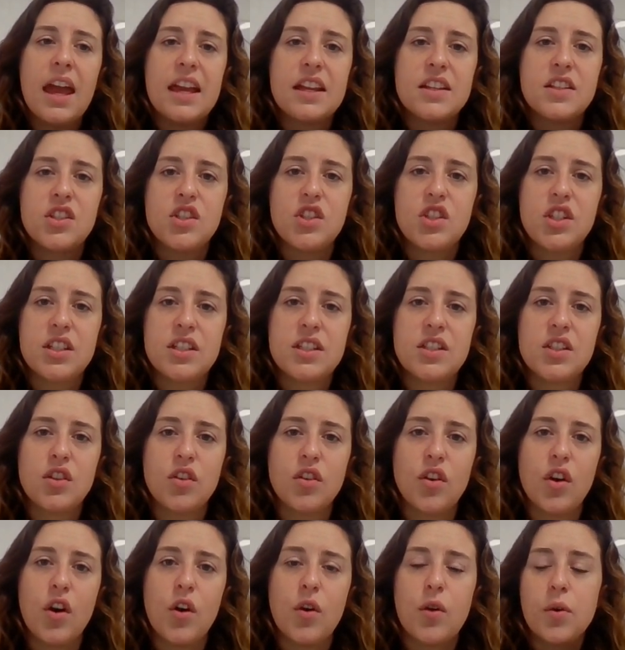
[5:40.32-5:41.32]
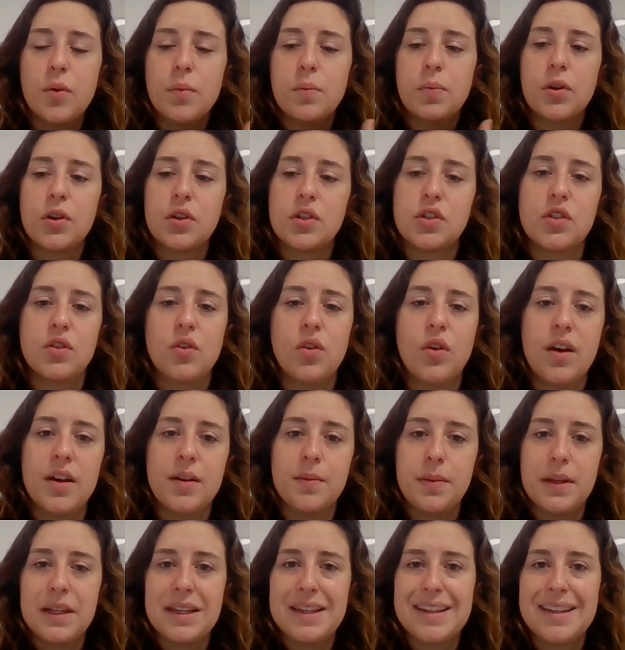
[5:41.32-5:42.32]
it's just your own personal
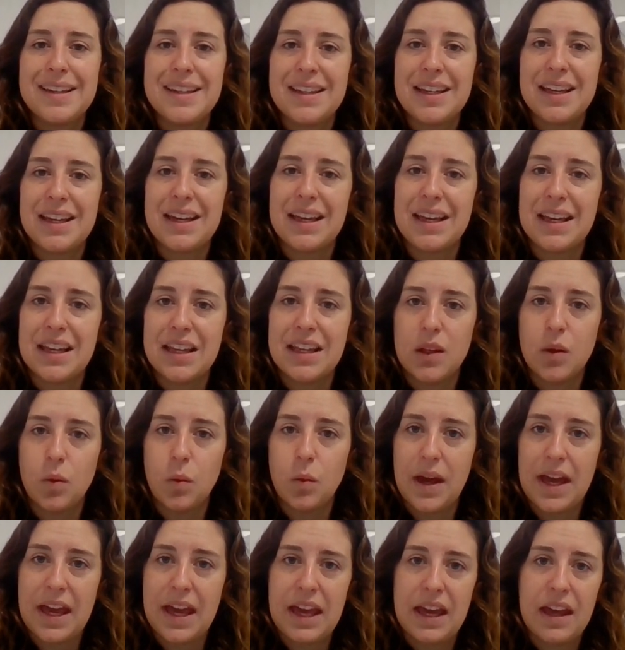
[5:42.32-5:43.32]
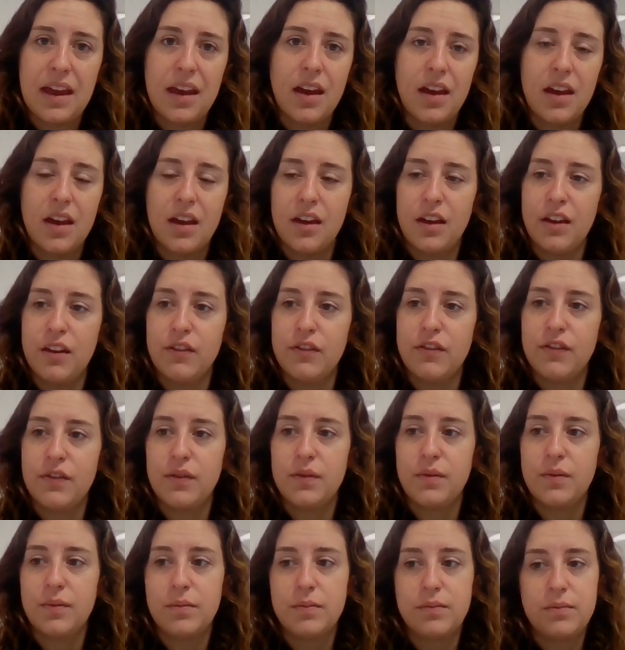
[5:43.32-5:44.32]
opinion getting in the way of
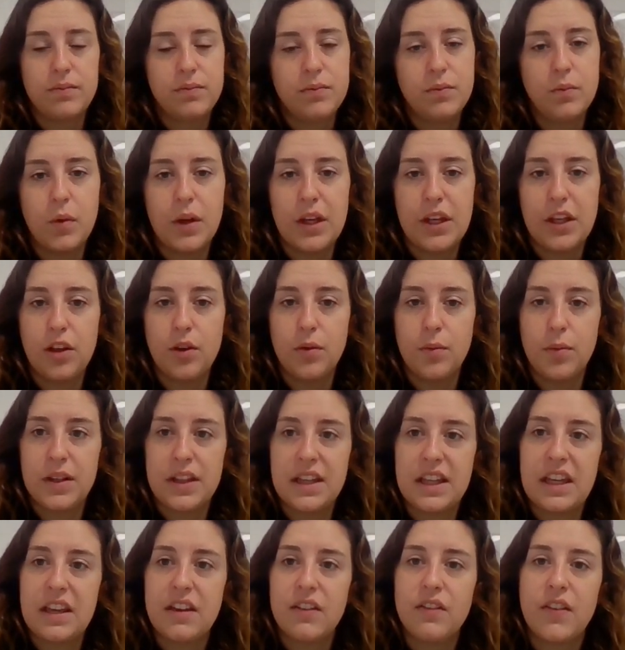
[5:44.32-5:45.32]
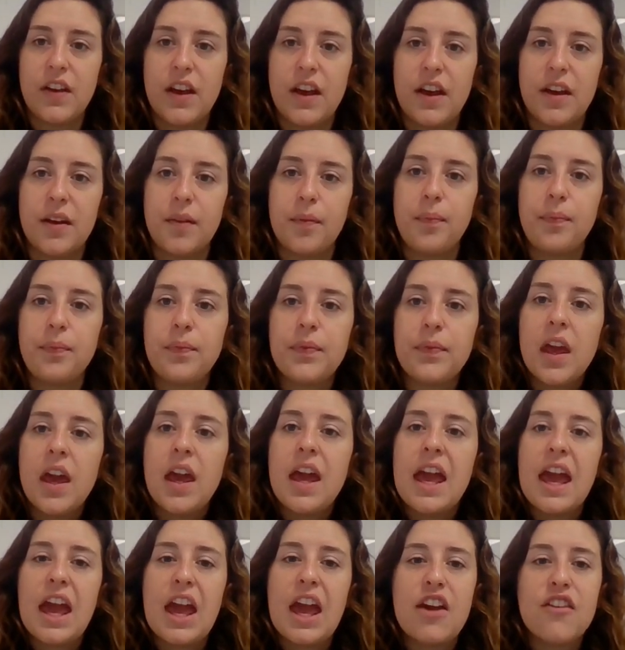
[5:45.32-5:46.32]
what you believe.
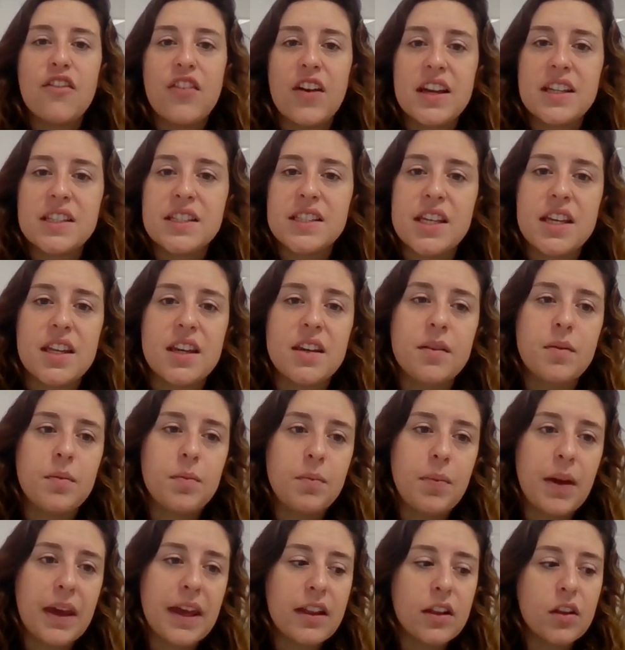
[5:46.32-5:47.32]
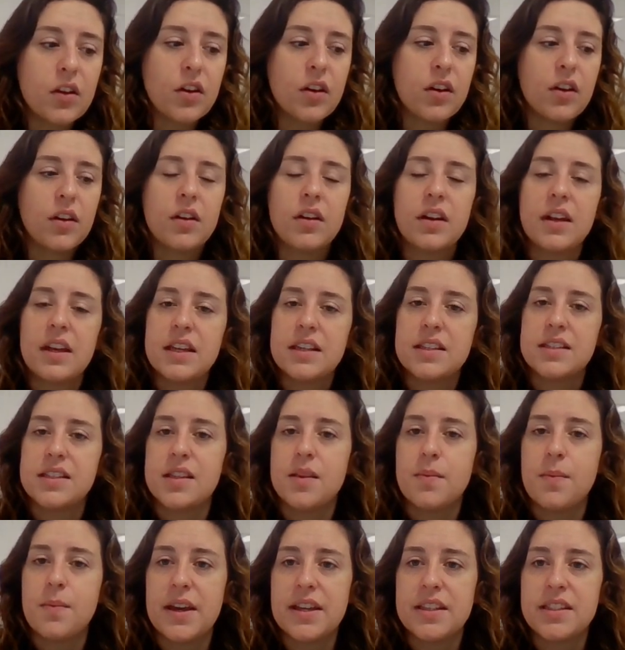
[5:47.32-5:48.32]
If I said Baylor is
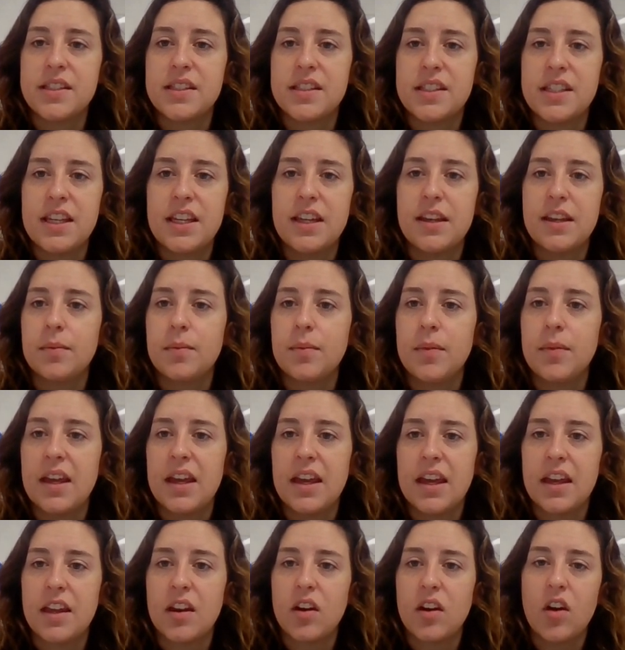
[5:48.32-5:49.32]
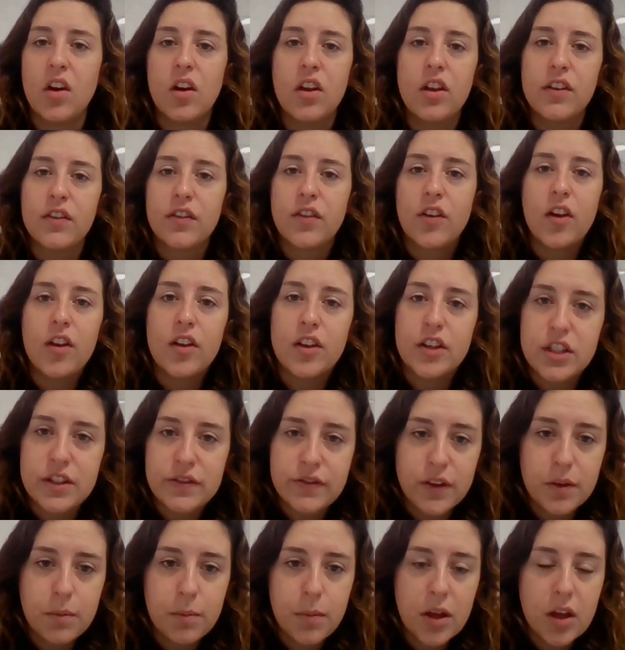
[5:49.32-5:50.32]
the best team in all of college
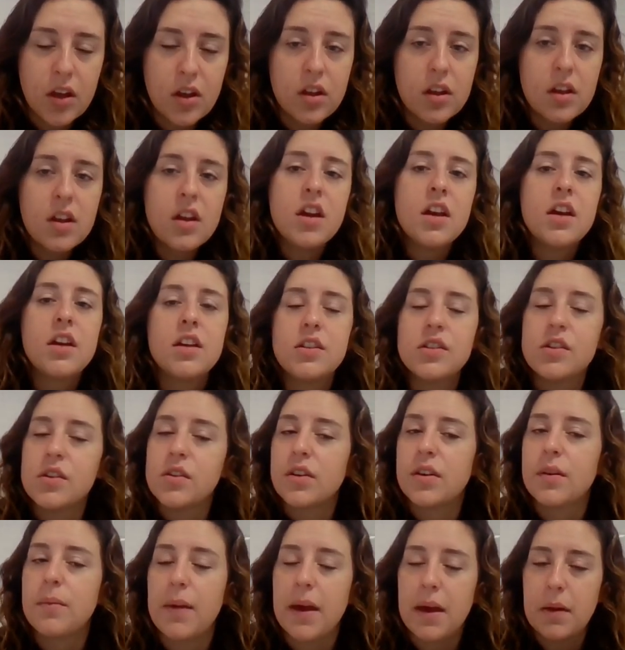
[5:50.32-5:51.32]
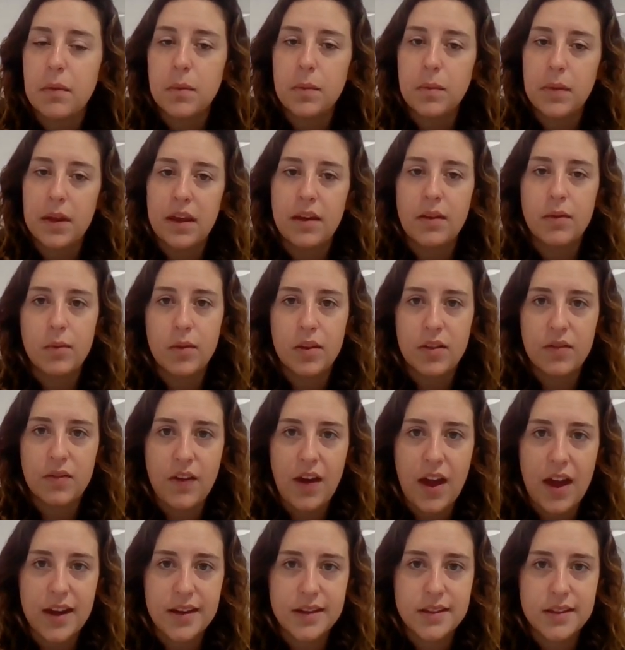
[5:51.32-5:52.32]
football, don't come at me with
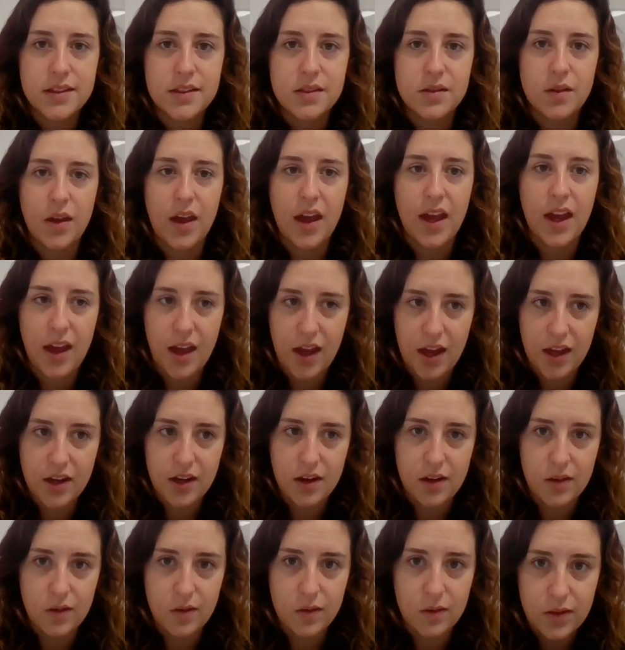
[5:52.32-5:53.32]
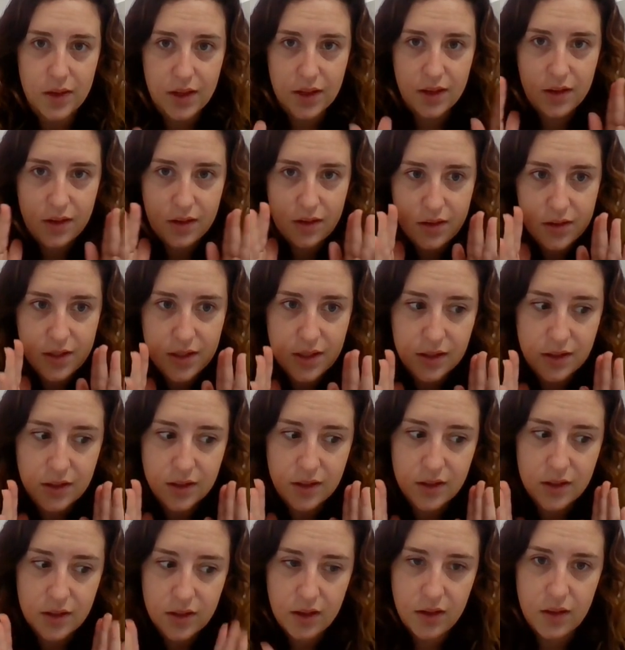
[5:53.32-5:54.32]
facts. Okay, I know that
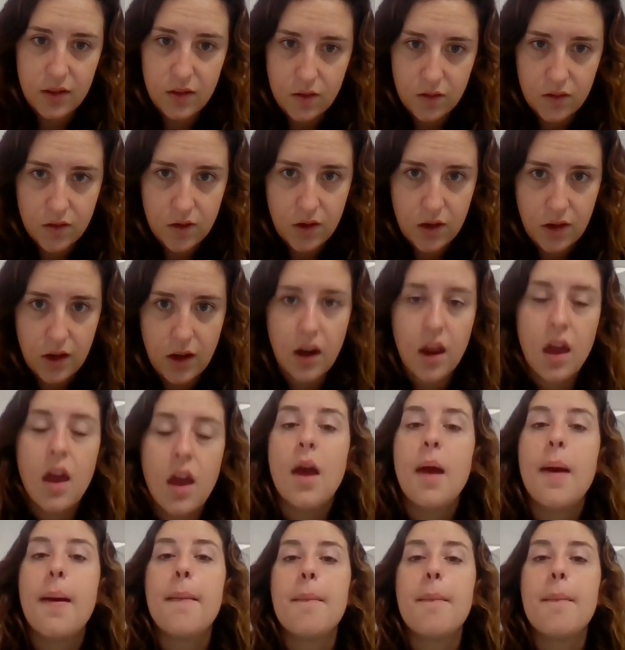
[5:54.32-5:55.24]
technically they're not.